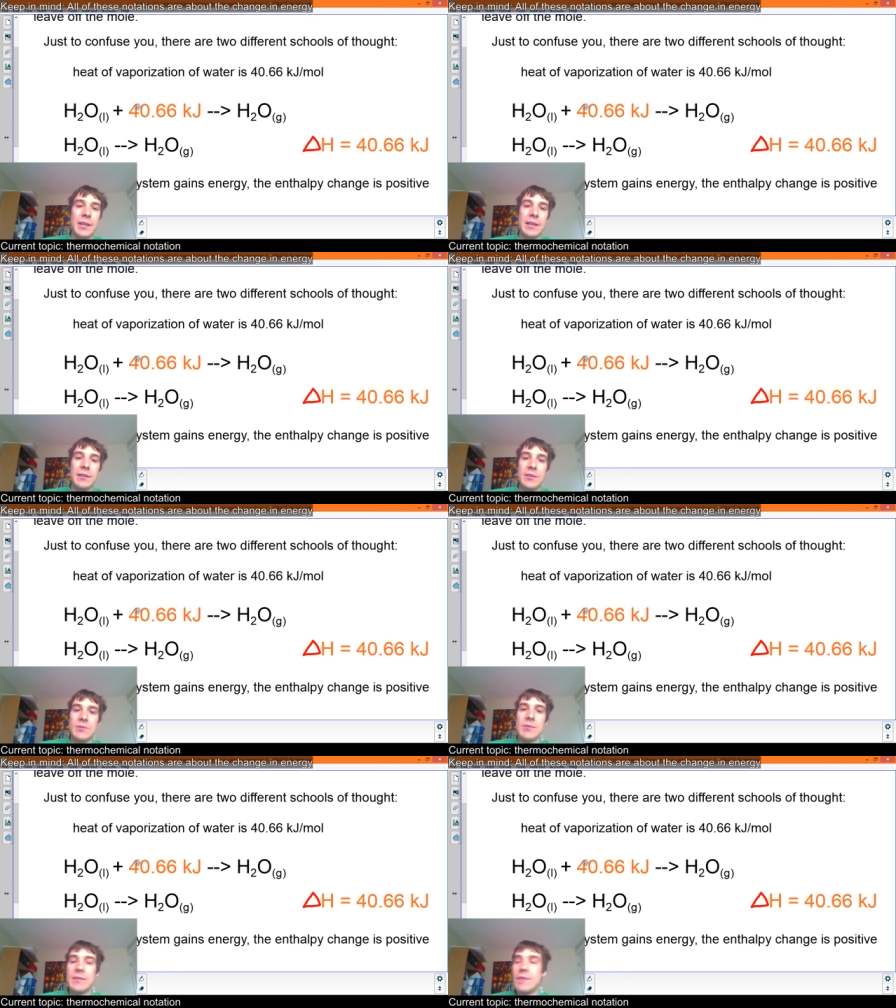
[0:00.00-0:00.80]

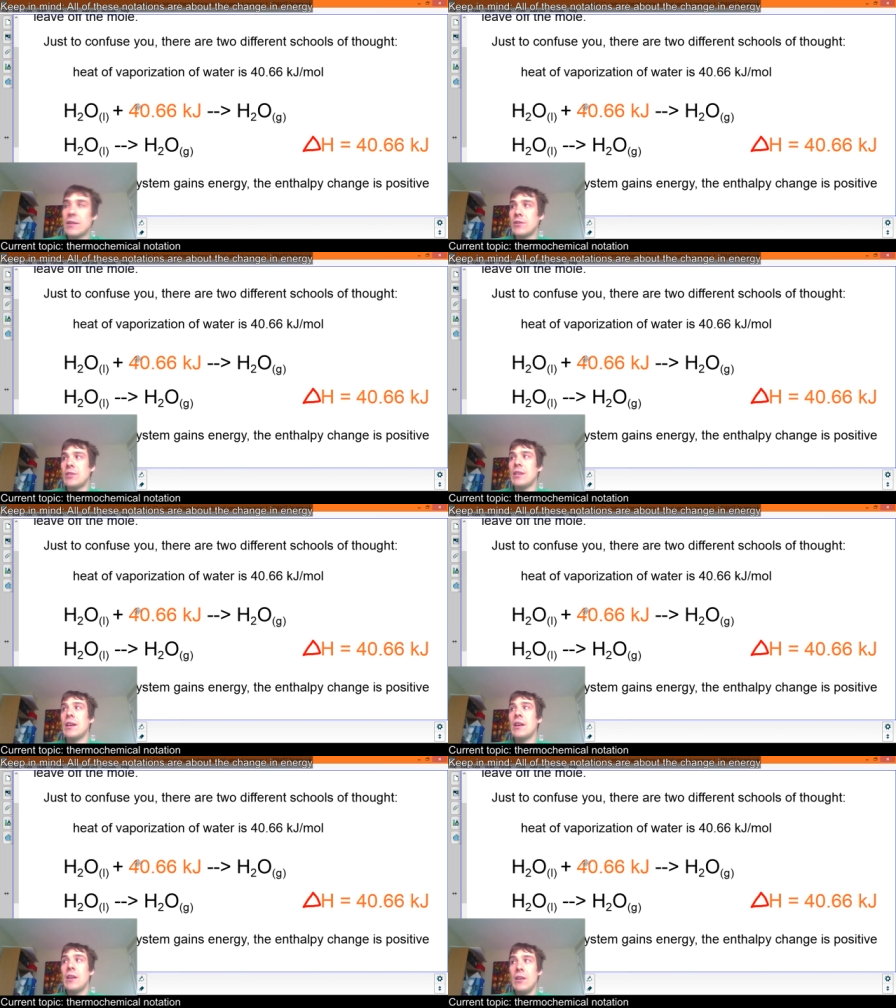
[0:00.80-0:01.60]
kilojoules of
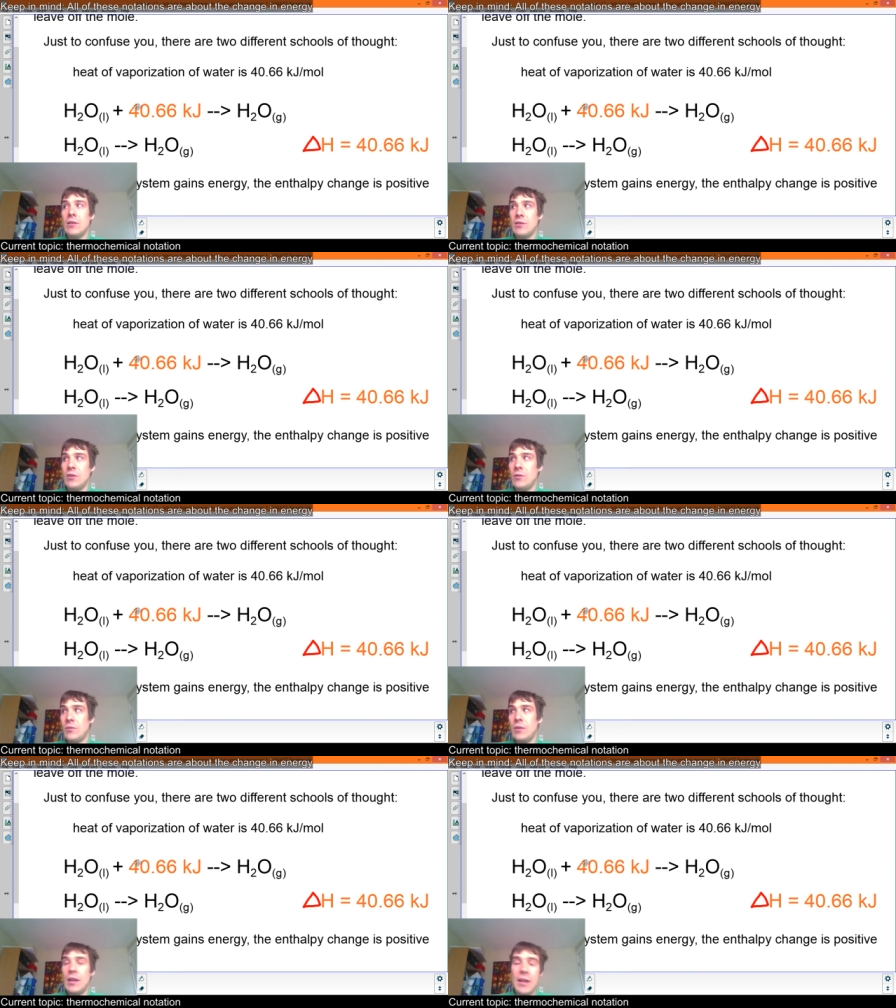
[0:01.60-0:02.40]
energy to